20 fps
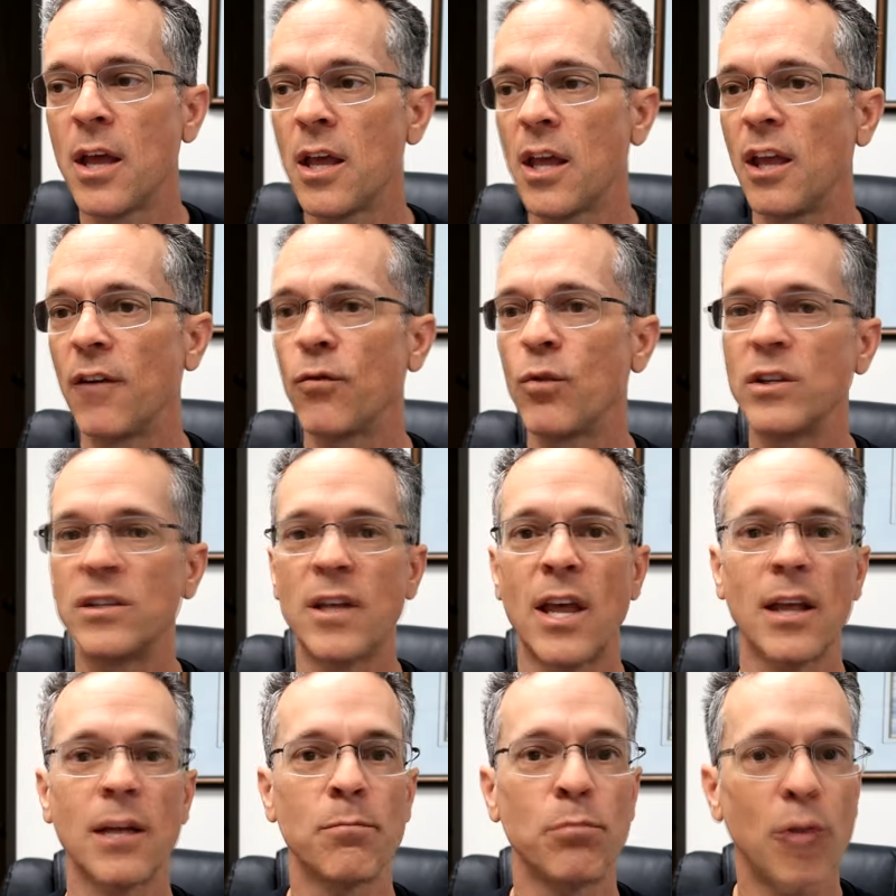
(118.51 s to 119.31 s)
If we
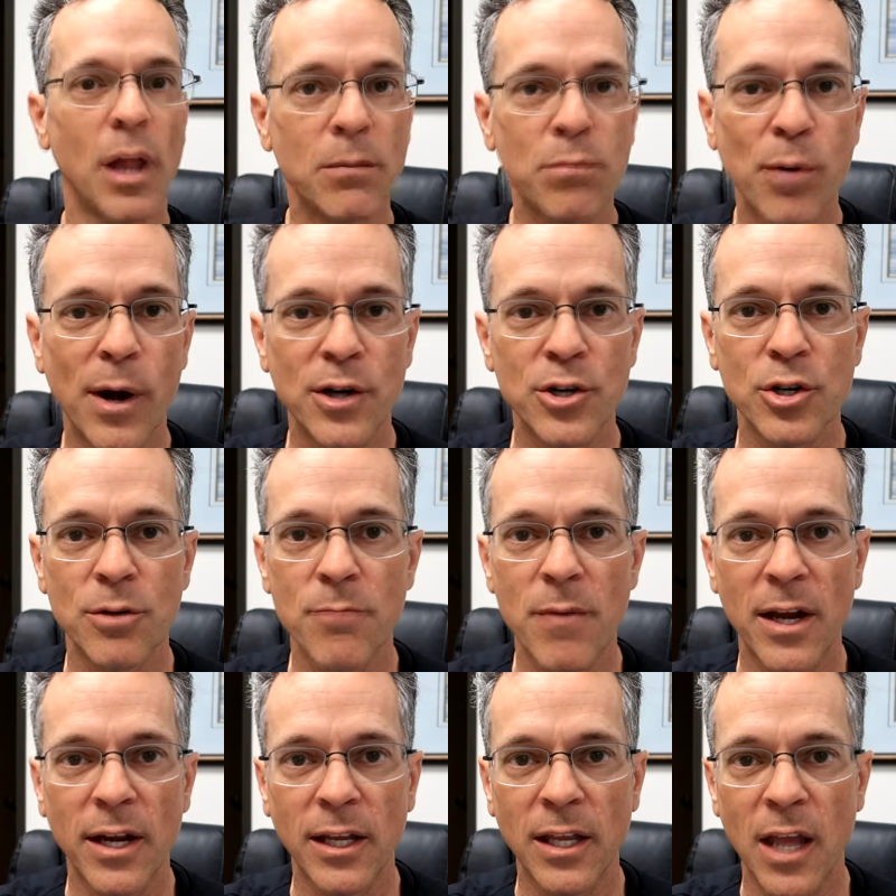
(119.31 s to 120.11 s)
take blood pressure
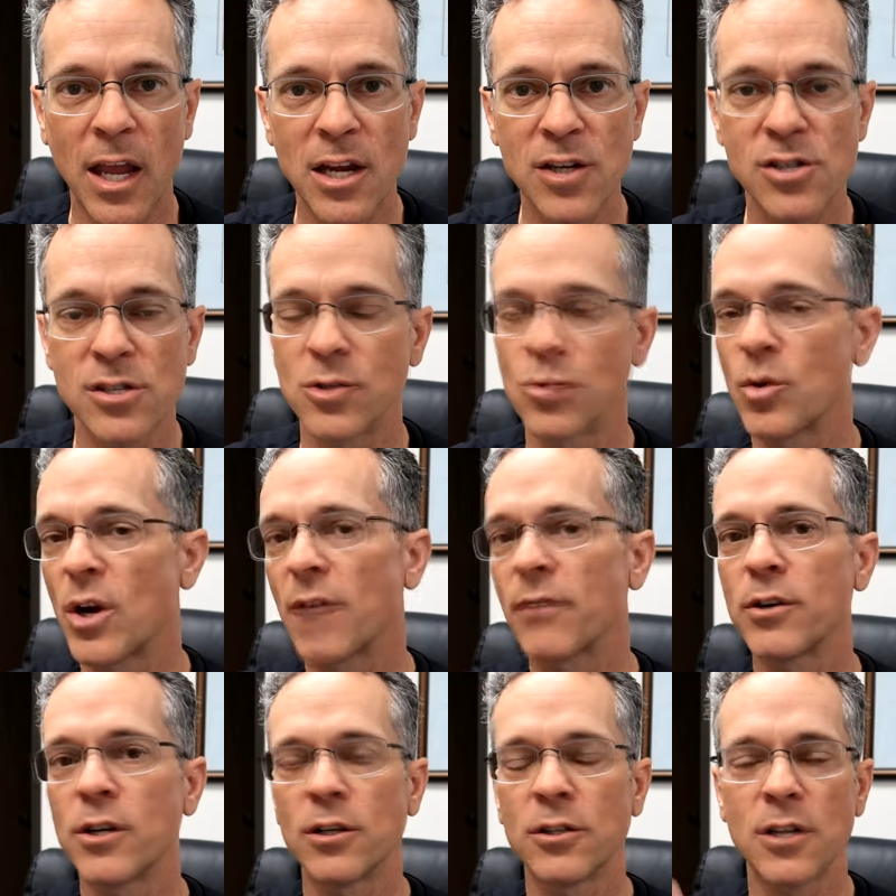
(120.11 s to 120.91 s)
medications,
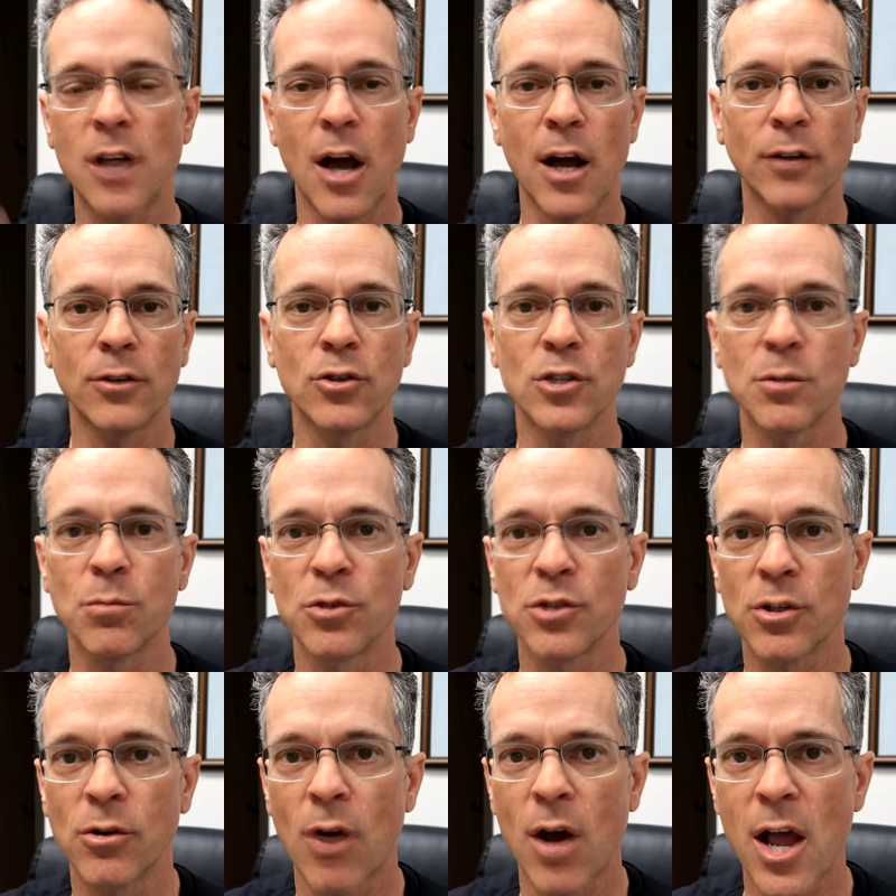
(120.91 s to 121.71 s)
whatever your doctor's
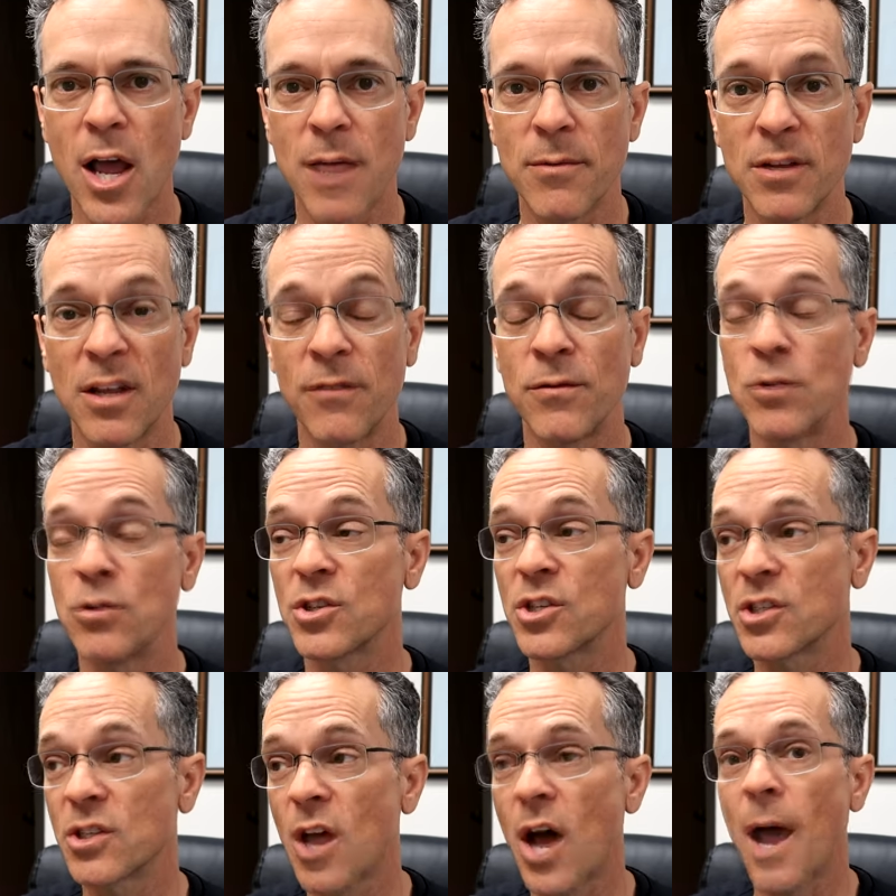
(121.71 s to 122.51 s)
prescribed, if you
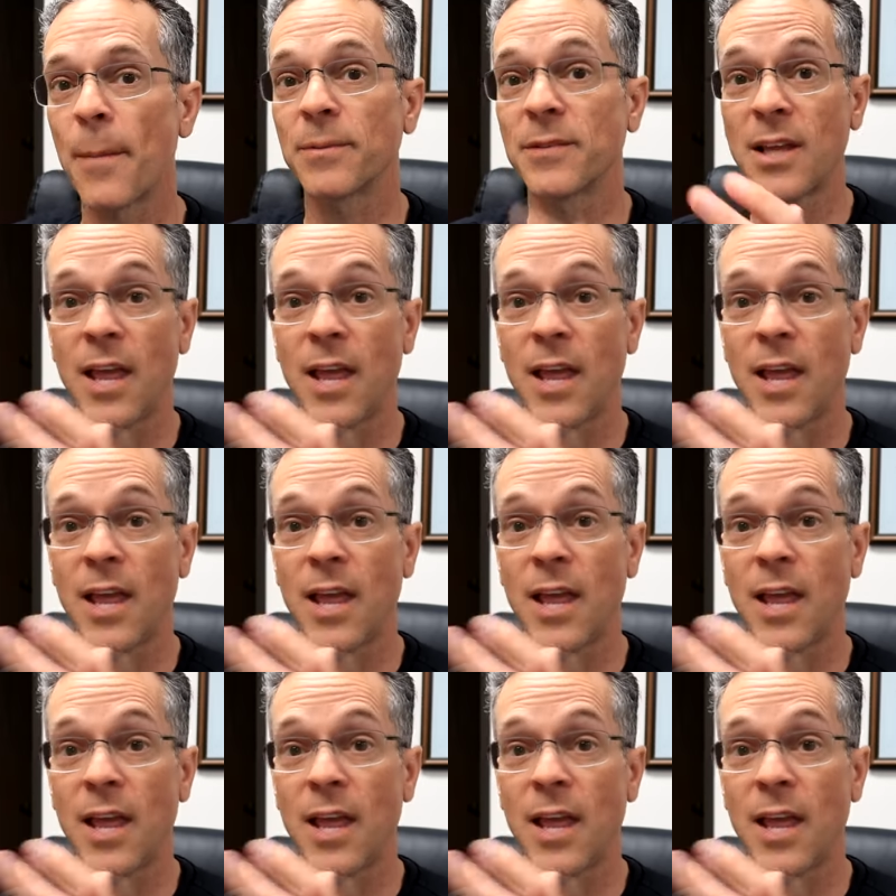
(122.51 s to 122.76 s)
stop